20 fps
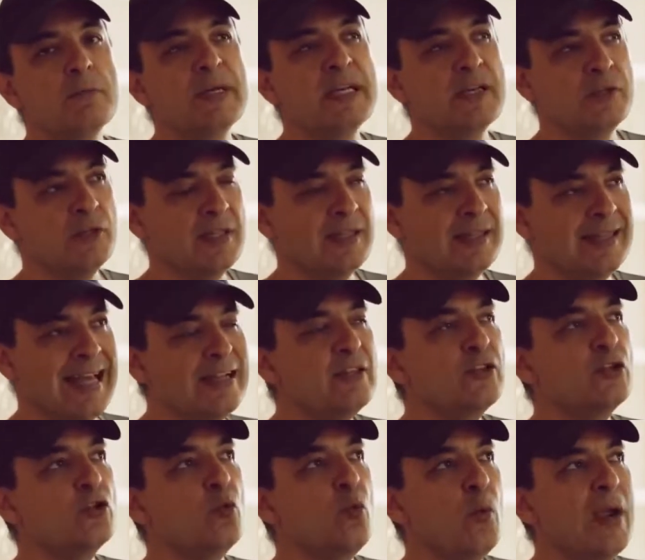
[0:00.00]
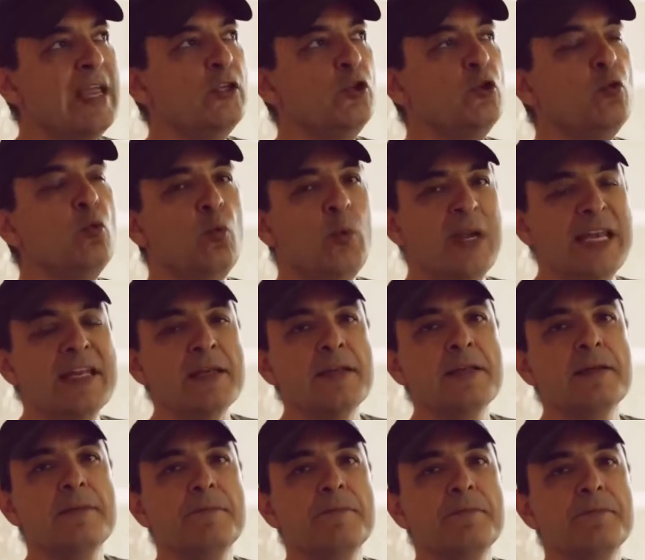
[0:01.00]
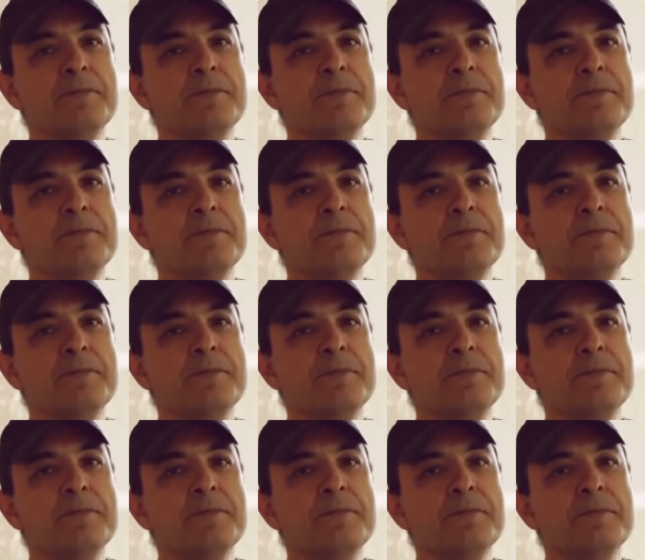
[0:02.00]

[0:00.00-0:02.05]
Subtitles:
Because that's the way you win.